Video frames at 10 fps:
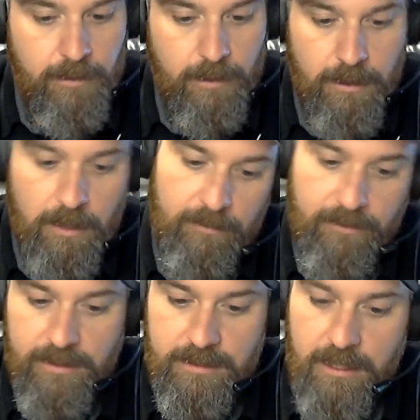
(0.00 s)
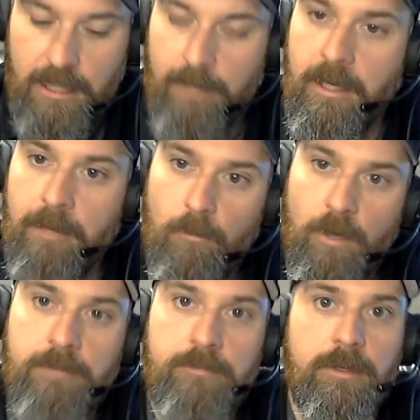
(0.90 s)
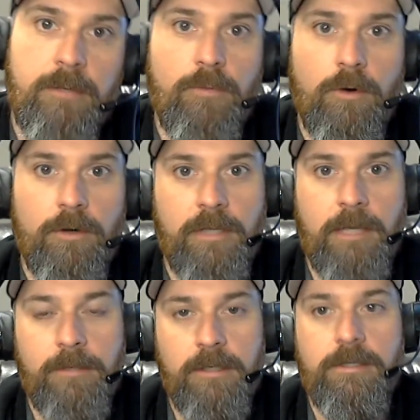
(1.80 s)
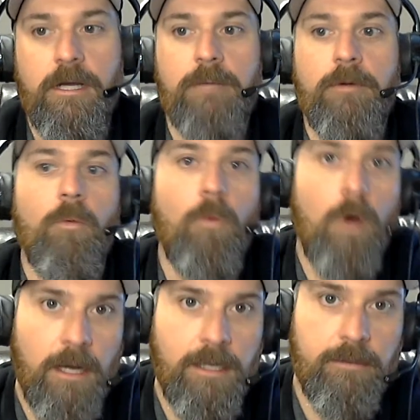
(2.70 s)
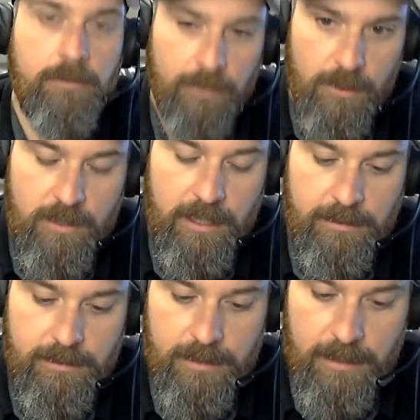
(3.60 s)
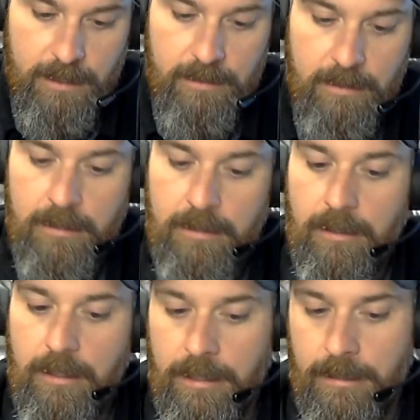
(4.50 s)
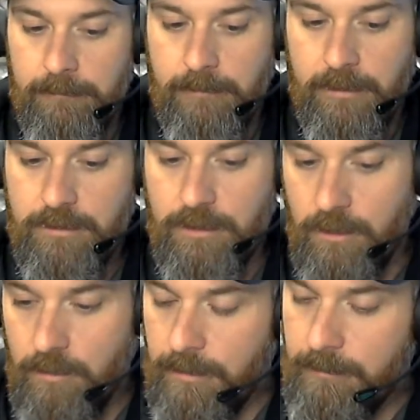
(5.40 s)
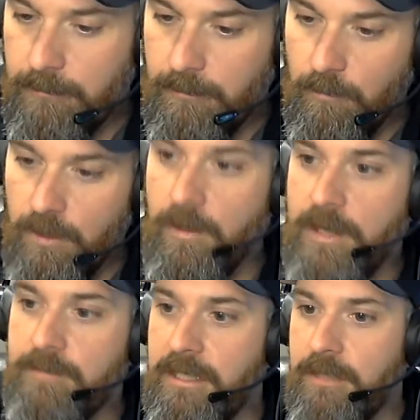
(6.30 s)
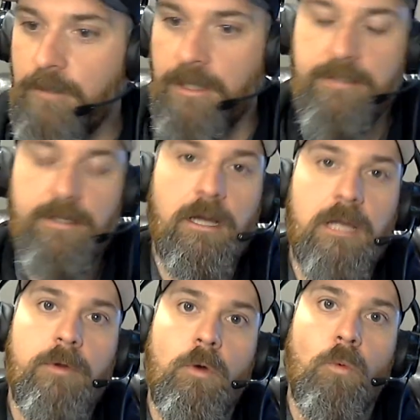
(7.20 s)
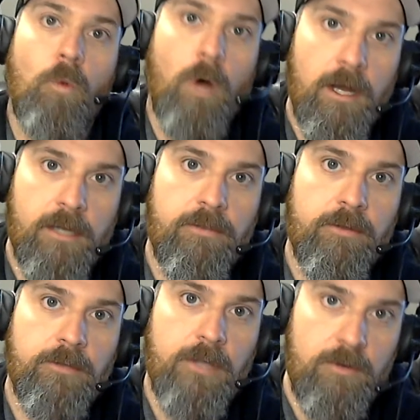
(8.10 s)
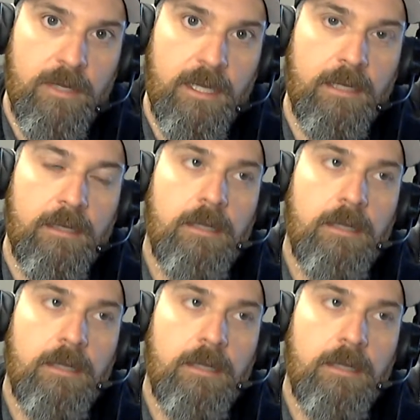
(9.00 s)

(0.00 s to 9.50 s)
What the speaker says: a couple things that come up. One, importantly, I'm going to talk about walking the locate today. So, what do I mean when I talk about walk the locate?